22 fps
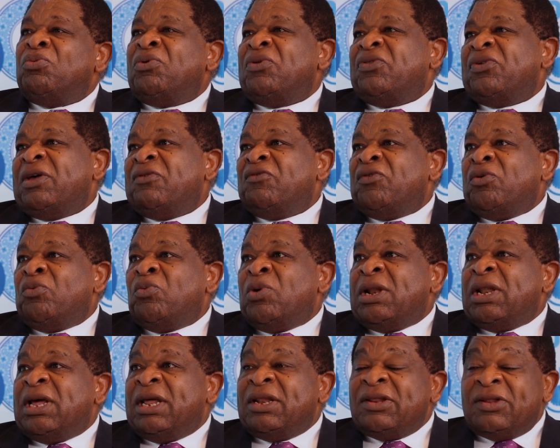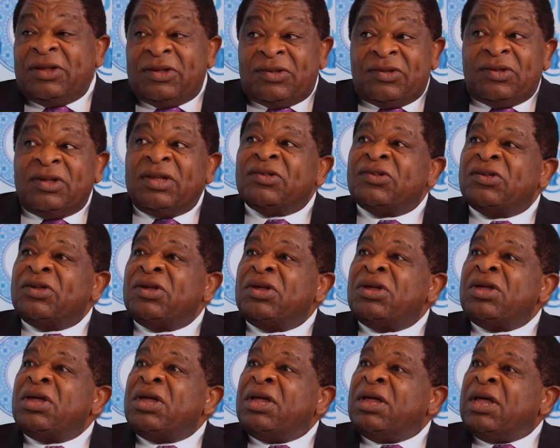with everyone, and this is
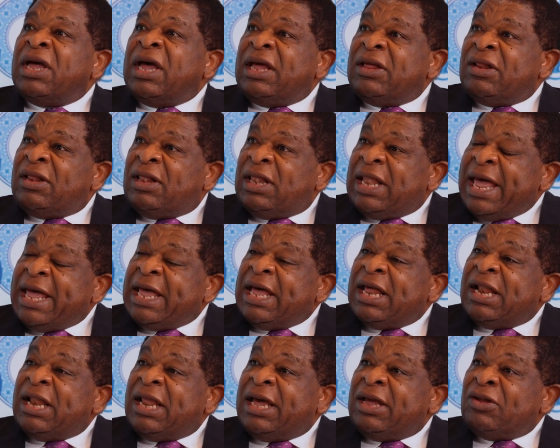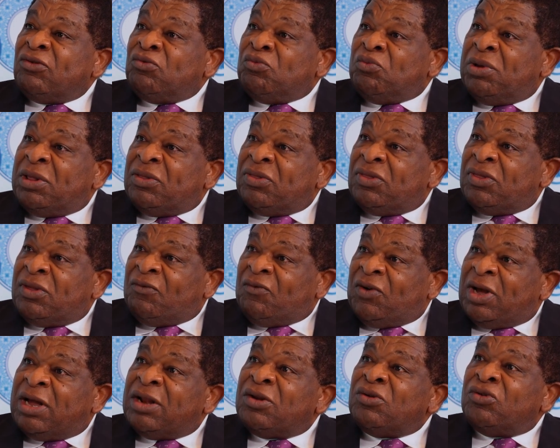aligned with the
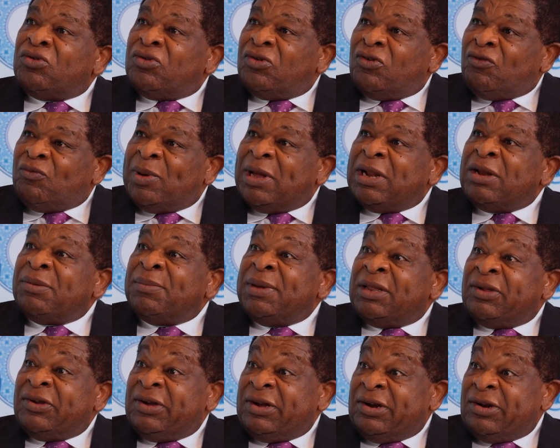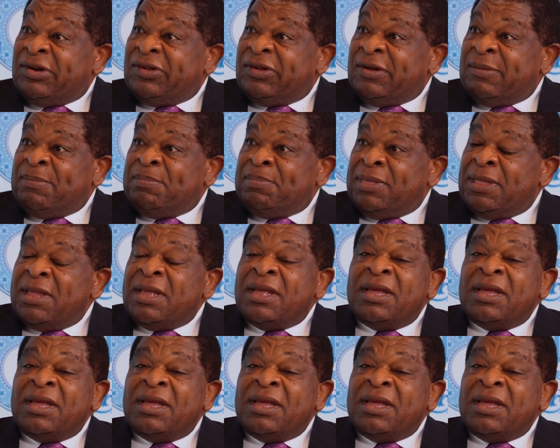values of parliamentarism.